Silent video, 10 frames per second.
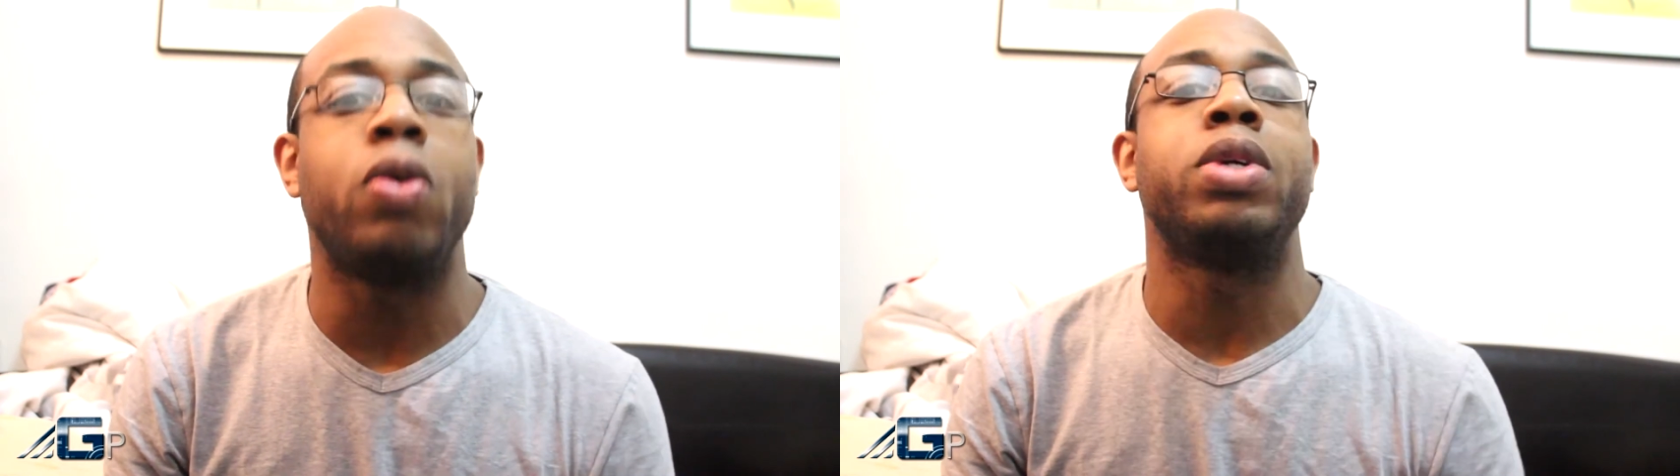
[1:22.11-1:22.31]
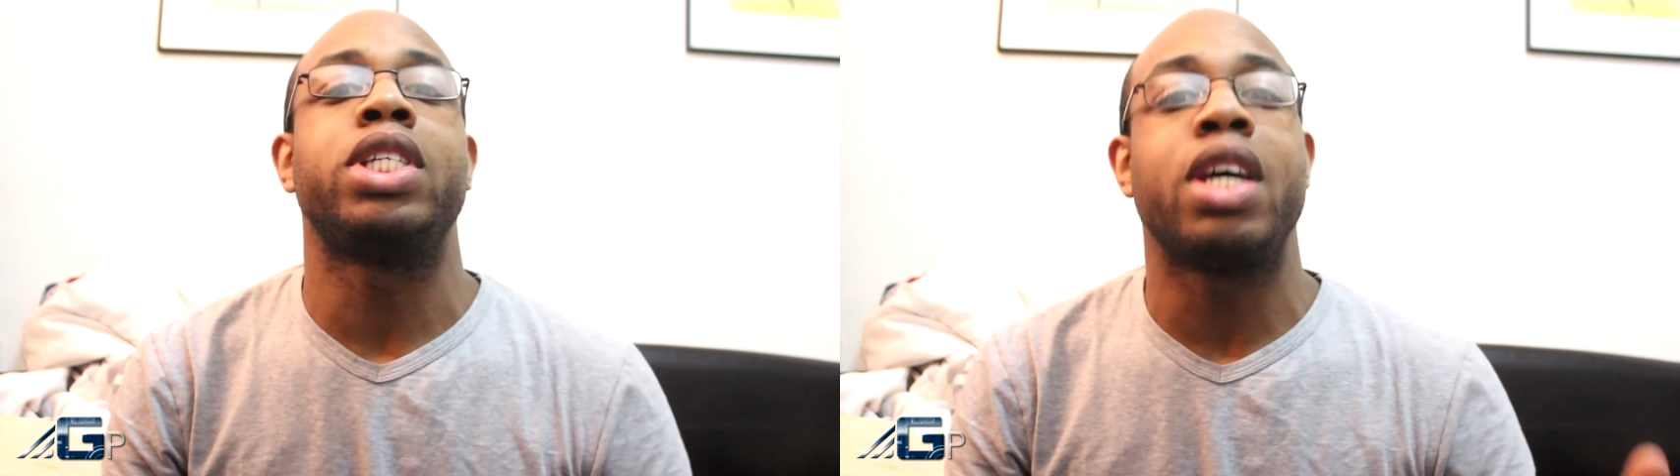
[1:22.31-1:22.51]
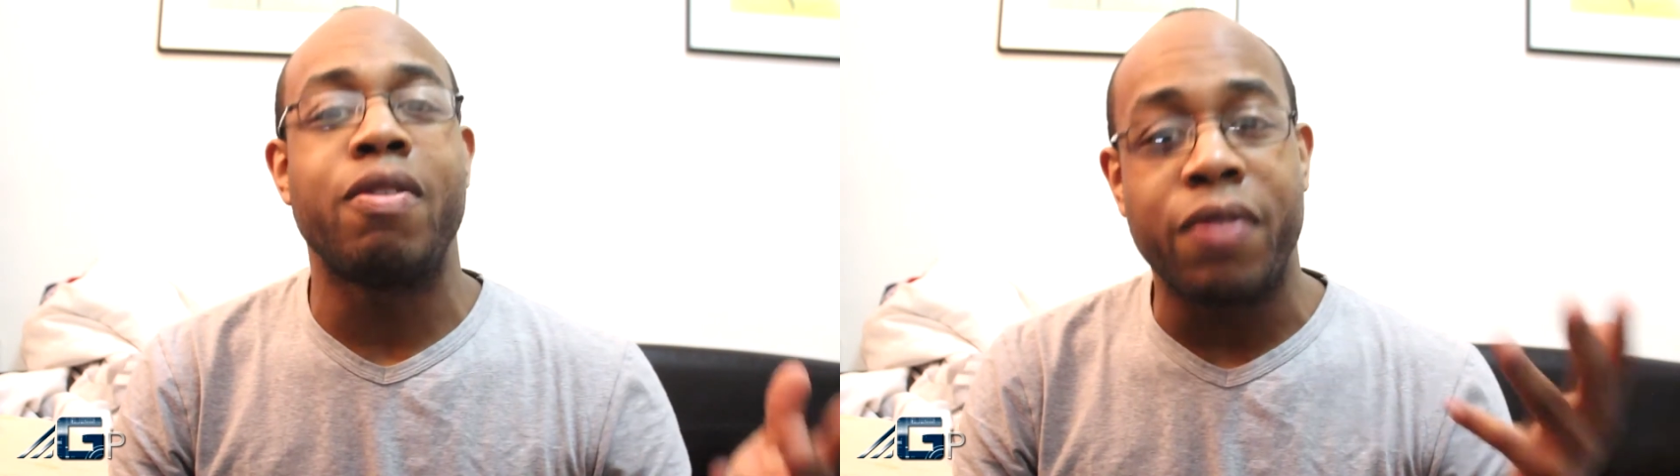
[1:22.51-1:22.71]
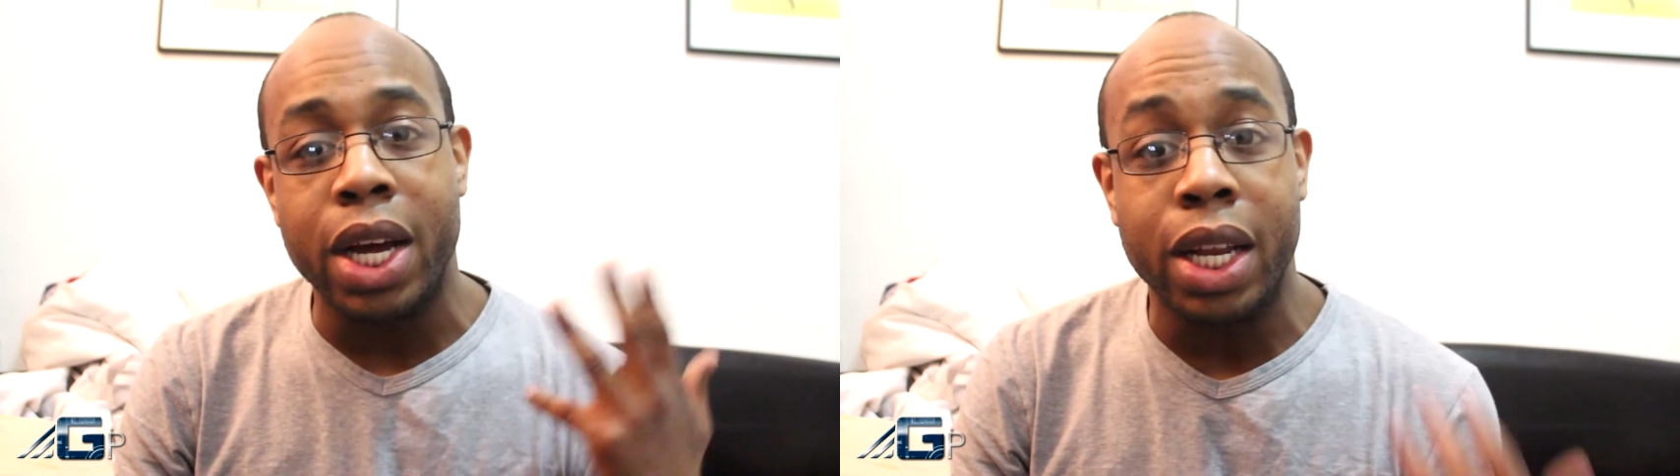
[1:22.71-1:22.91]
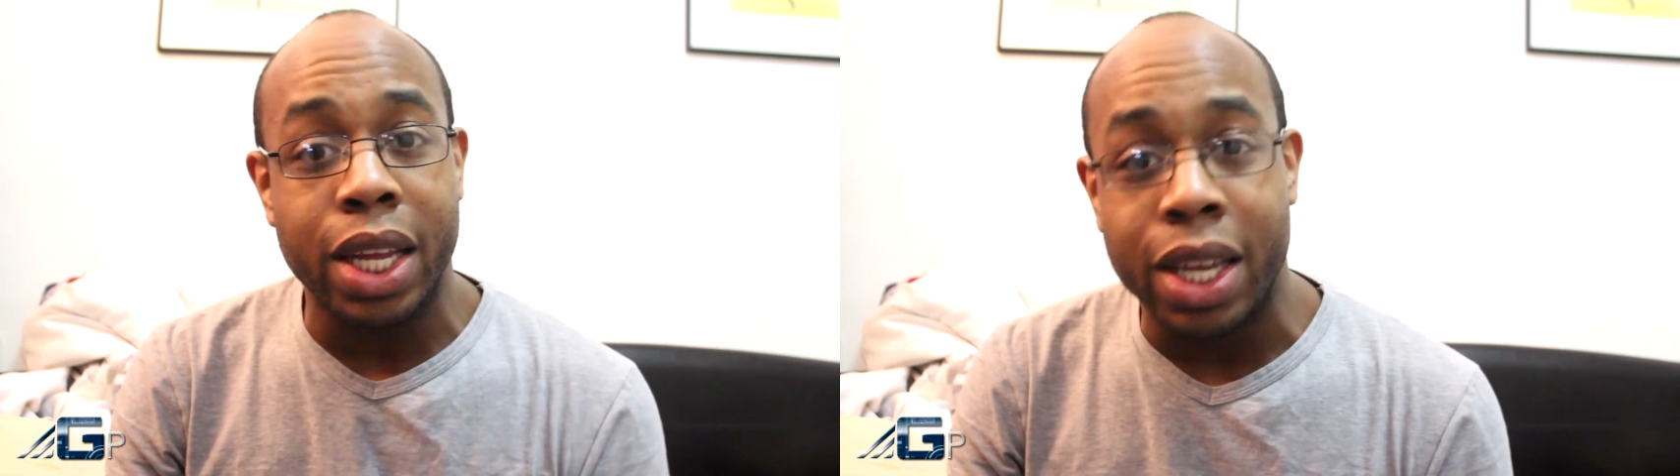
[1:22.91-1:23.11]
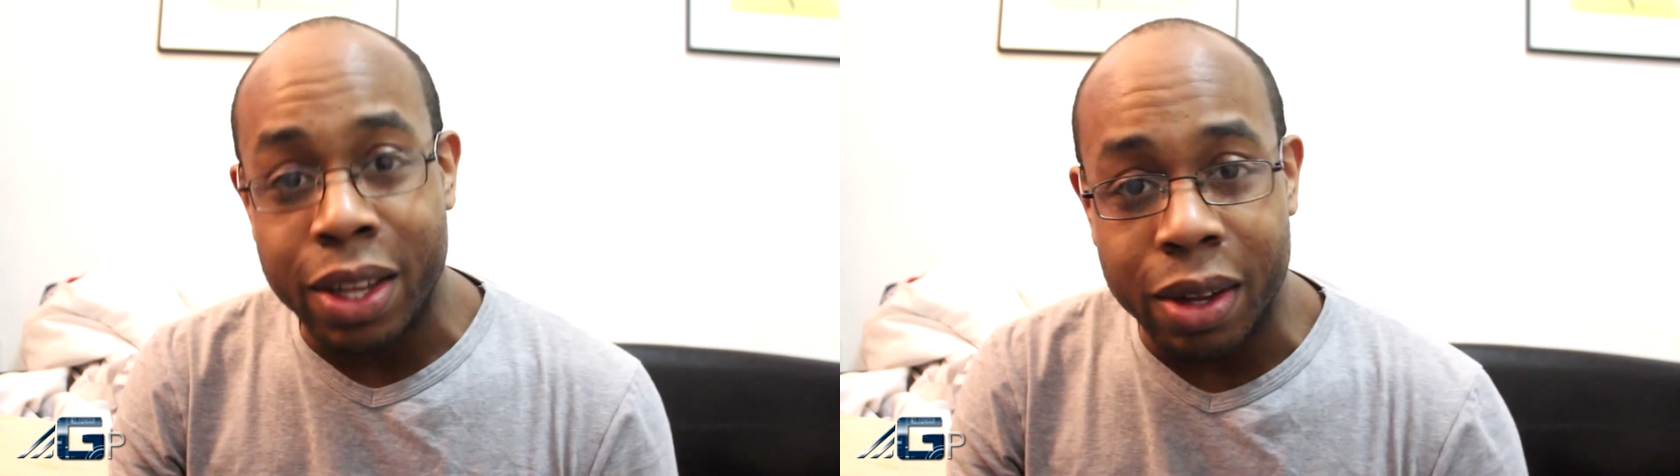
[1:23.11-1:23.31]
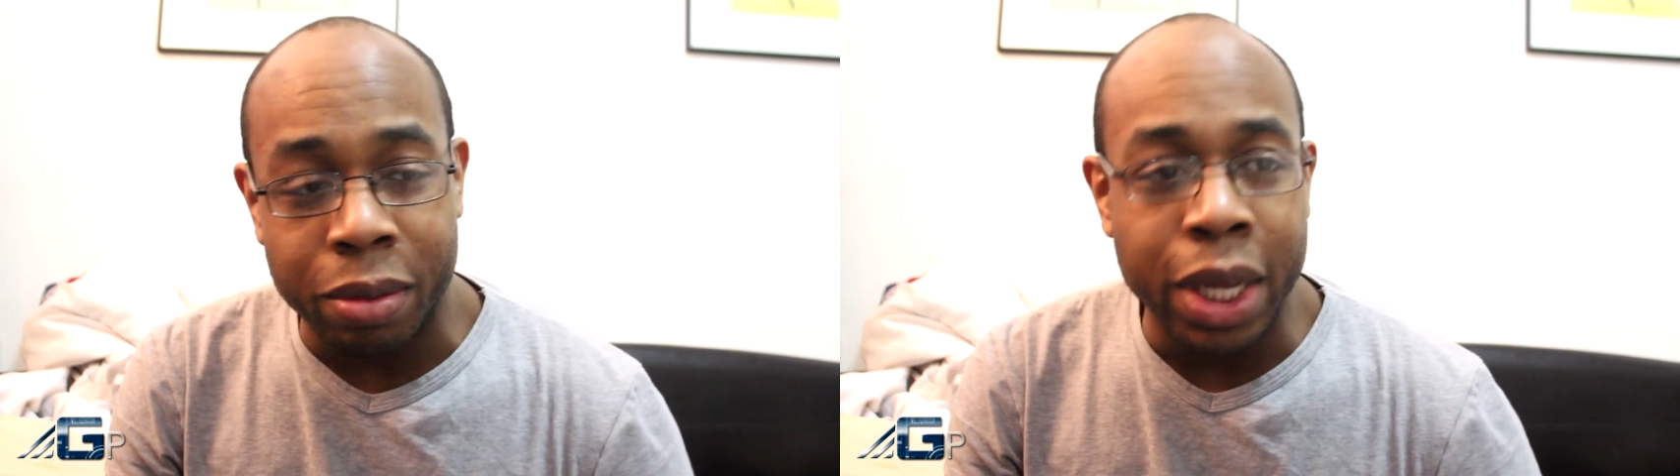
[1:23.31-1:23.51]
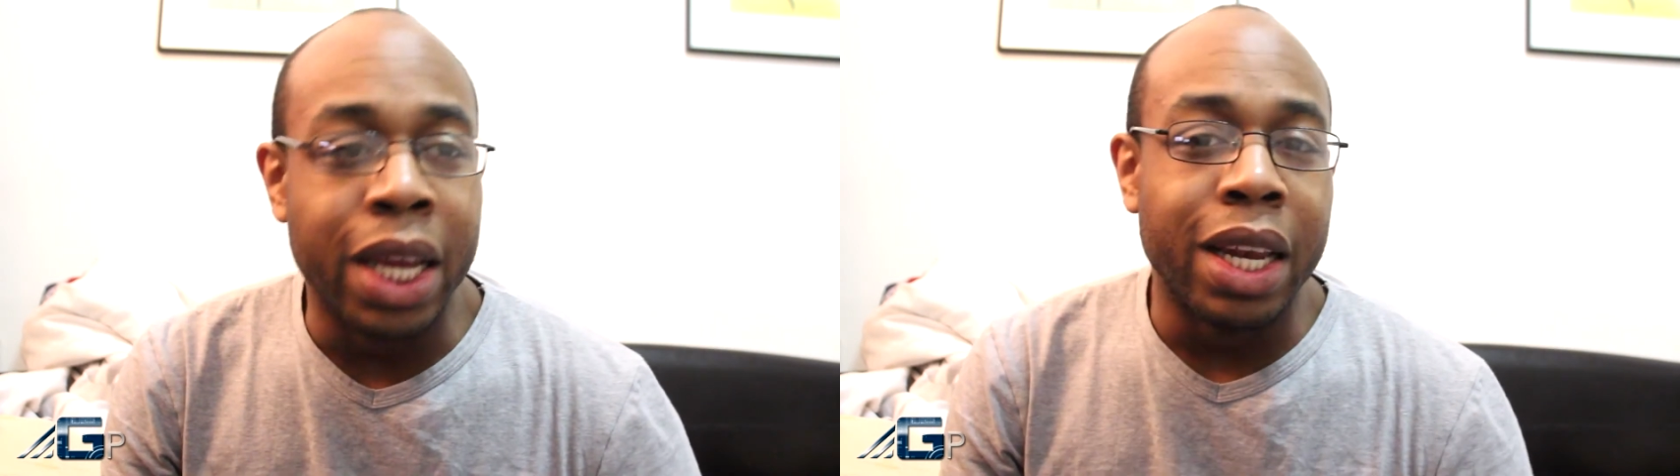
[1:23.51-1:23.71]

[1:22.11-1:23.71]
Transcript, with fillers: always trying to violate him.